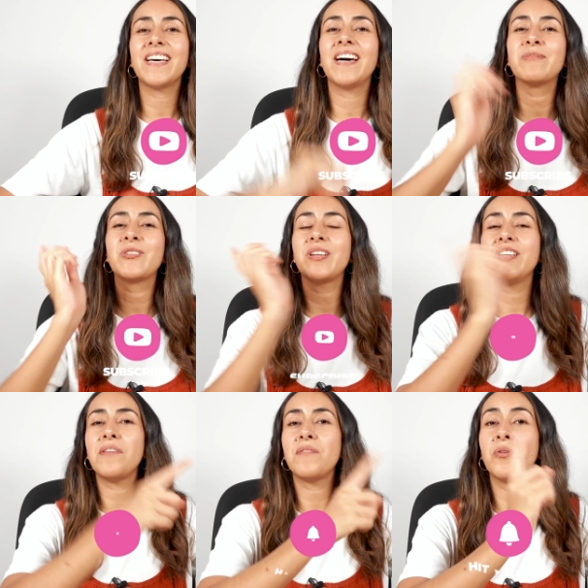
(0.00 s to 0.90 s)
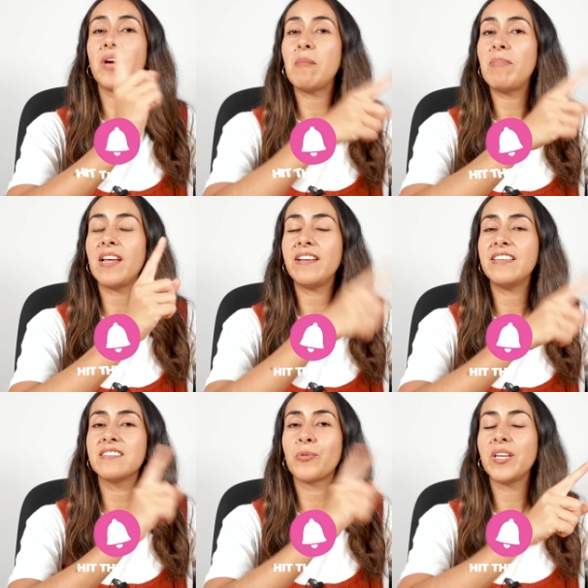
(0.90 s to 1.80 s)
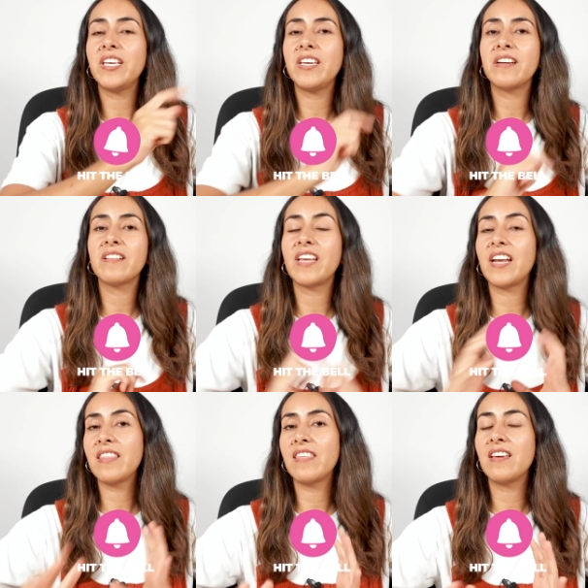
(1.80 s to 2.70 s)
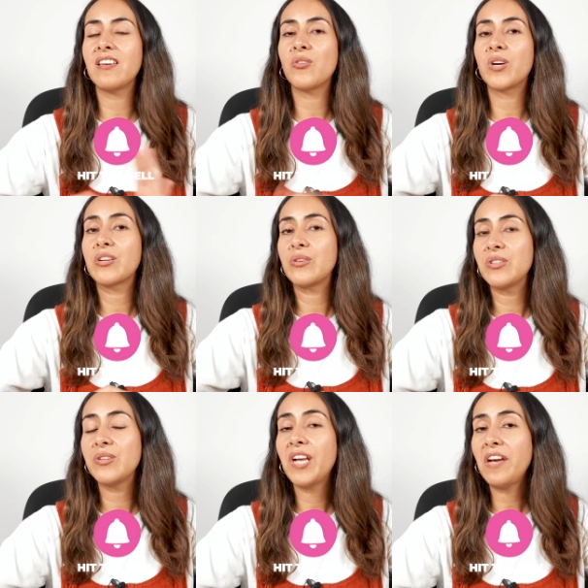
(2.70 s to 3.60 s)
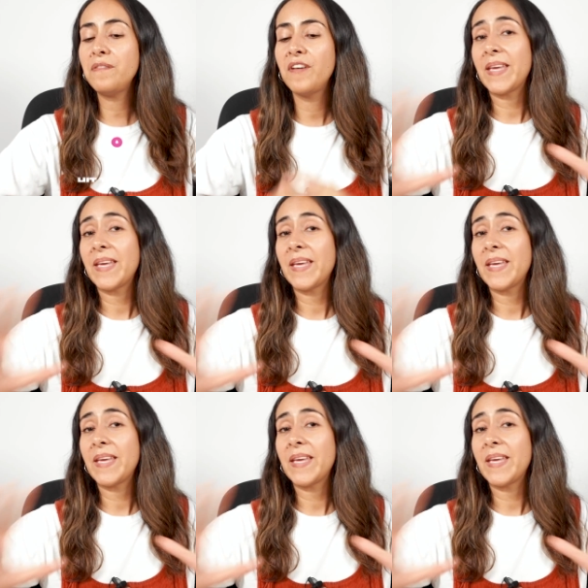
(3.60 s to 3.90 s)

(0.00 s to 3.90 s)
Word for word: I'm gonna leave you a playlist right here that I think you are going to love.